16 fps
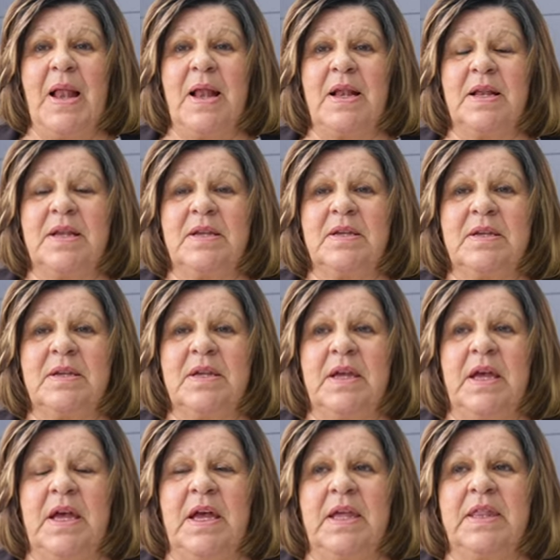take you?
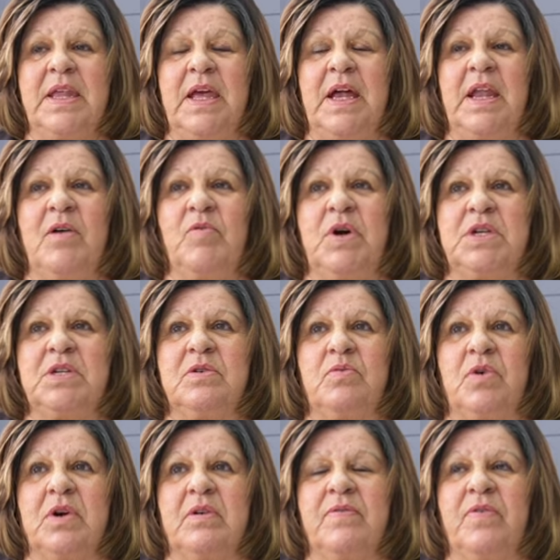Then I went to
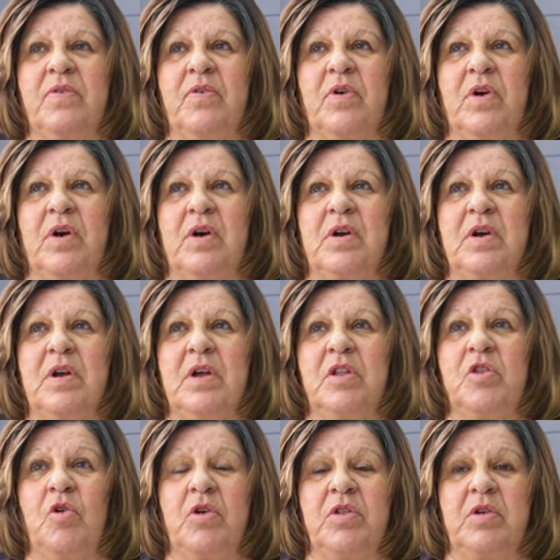work for
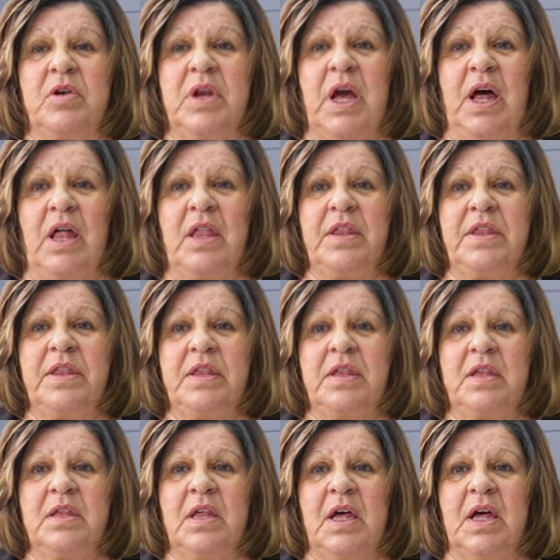Northern Health
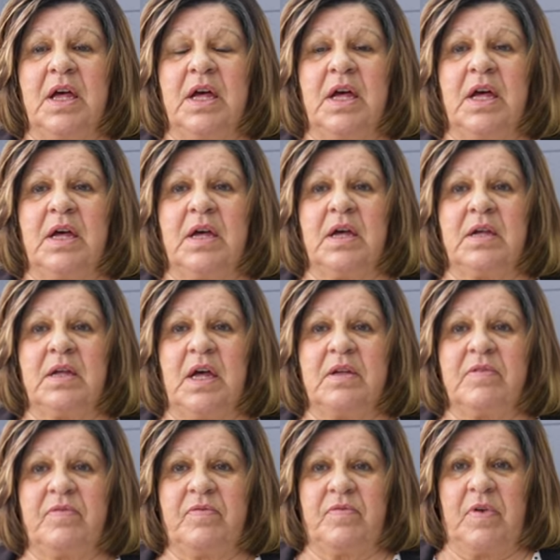uh, at
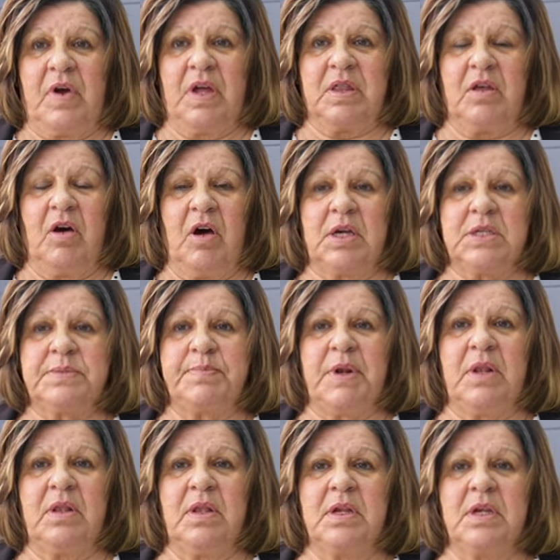the
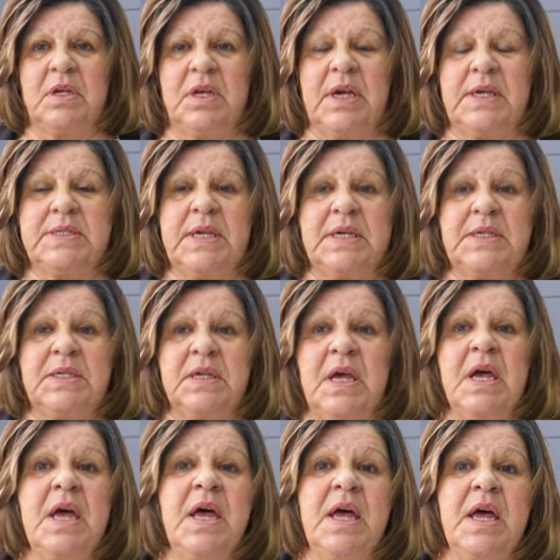hospital because I,
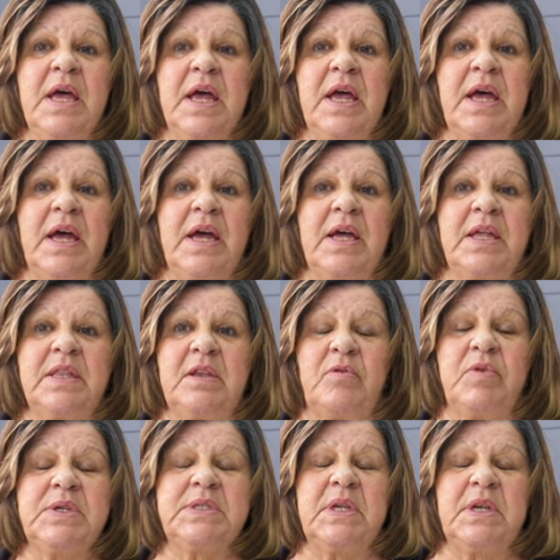and the
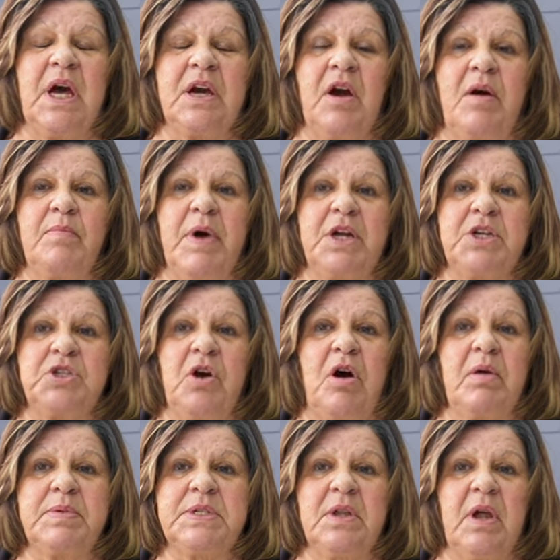reason I got my
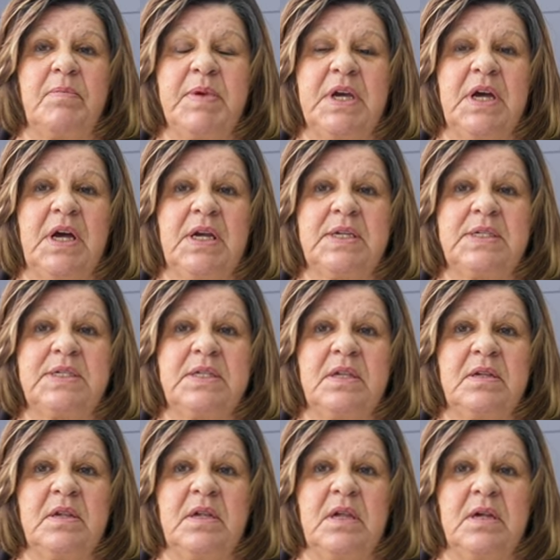job is not because
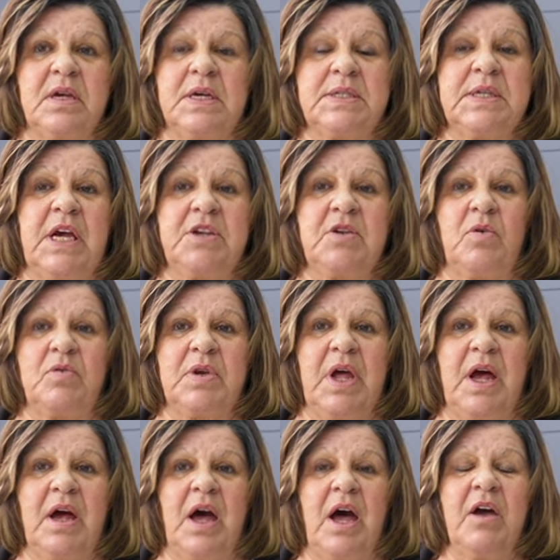because I don't
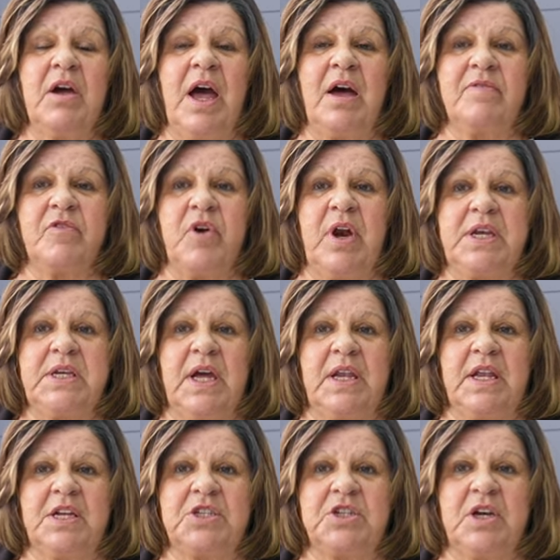ha- I have grade
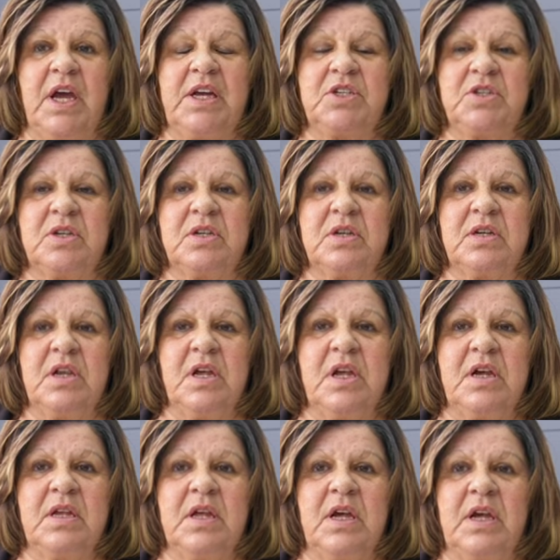ten education,
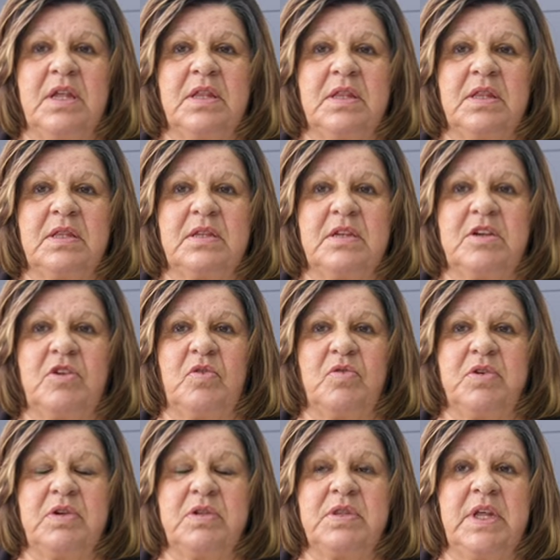and you
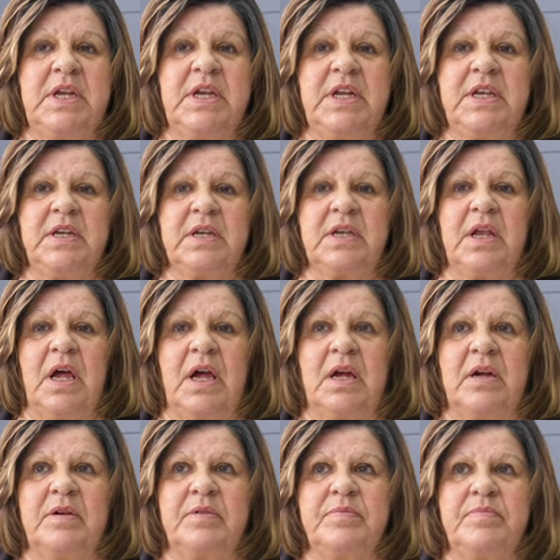know they needed a
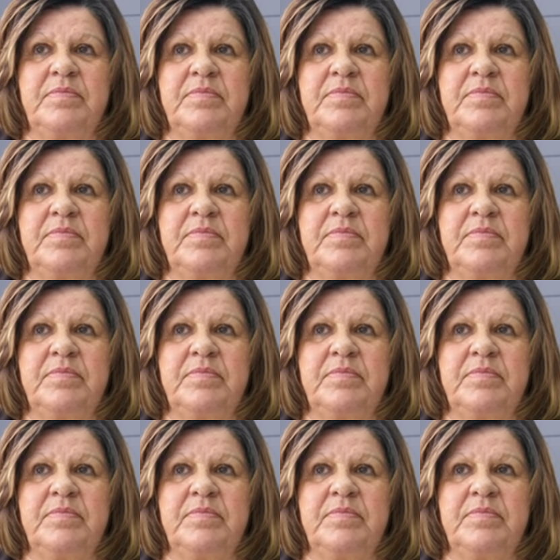uh,